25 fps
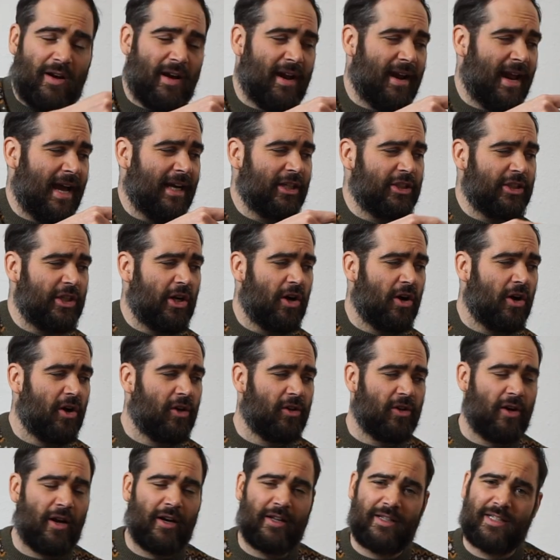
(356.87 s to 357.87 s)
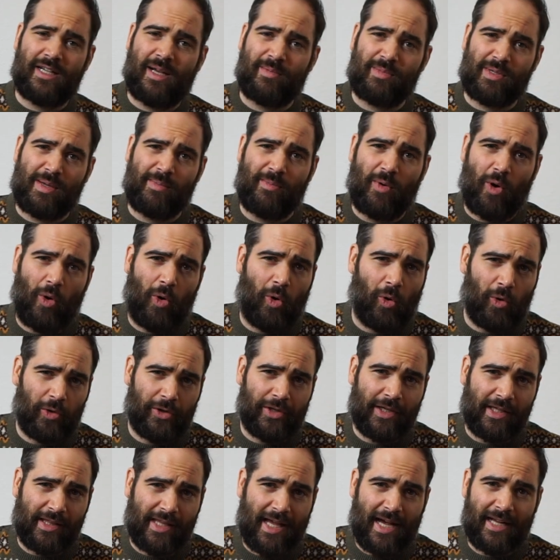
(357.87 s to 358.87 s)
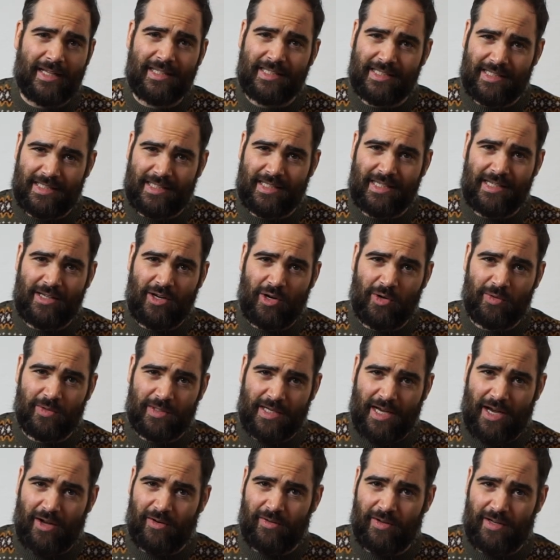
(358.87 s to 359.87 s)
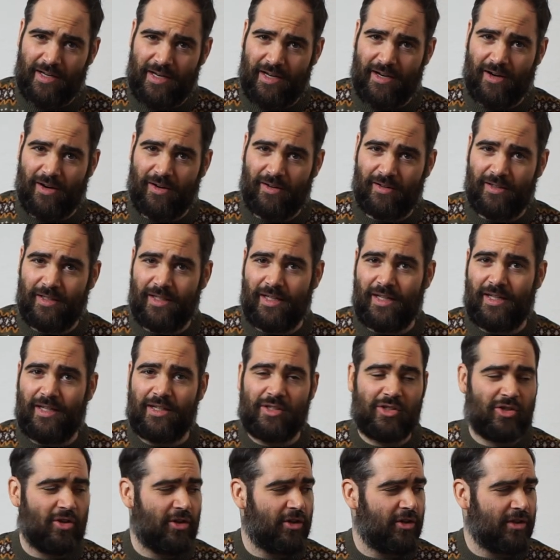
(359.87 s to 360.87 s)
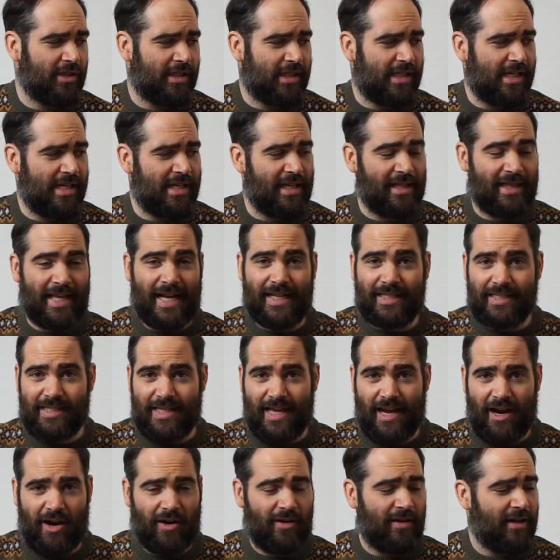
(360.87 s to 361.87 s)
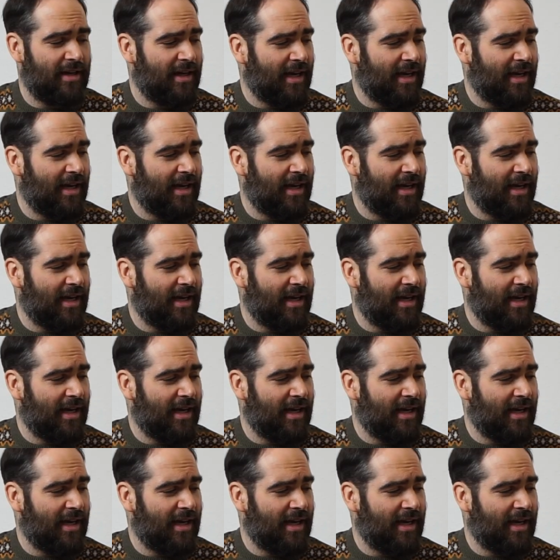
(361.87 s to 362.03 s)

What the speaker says: And actually, a lot of times I'm holding that C note down here. So you'll see that that's there.